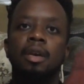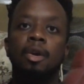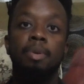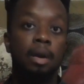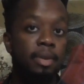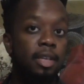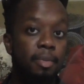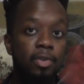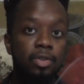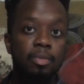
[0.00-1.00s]
You know, probably the
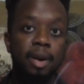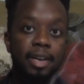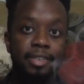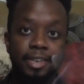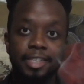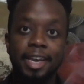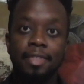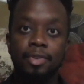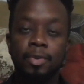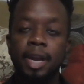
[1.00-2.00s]
emotional body's going to
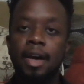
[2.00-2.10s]
scan through it.